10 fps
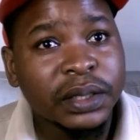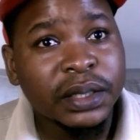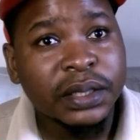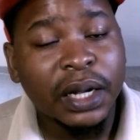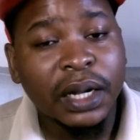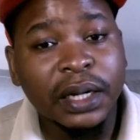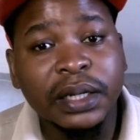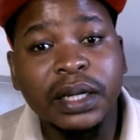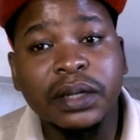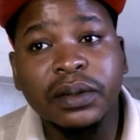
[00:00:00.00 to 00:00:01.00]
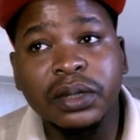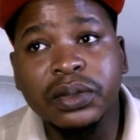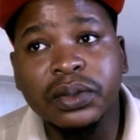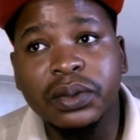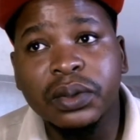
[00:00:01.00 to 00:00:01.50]
his country, and
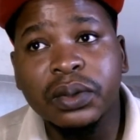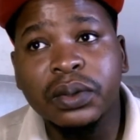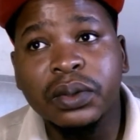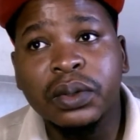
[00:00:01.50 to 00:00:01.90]
also